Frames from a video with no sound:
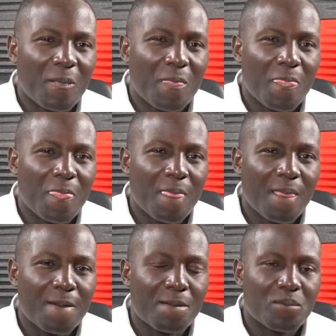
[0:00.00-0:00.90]

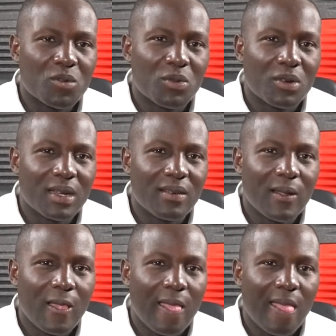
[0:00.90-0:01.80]
Who's your
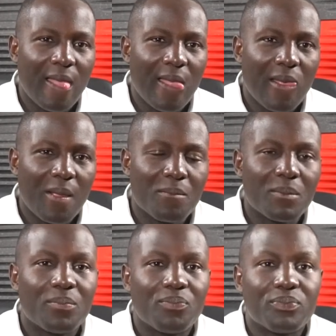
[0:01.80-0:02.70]
mentor?
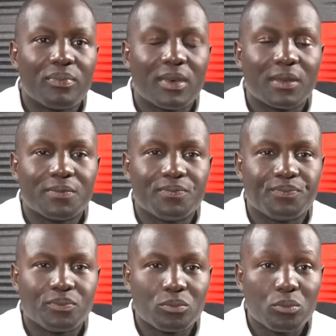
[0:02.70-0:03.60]
Do you have a mentor
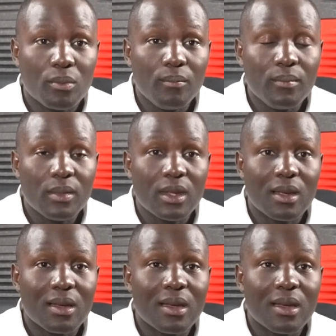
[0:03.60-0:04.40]
as a bobsleigh?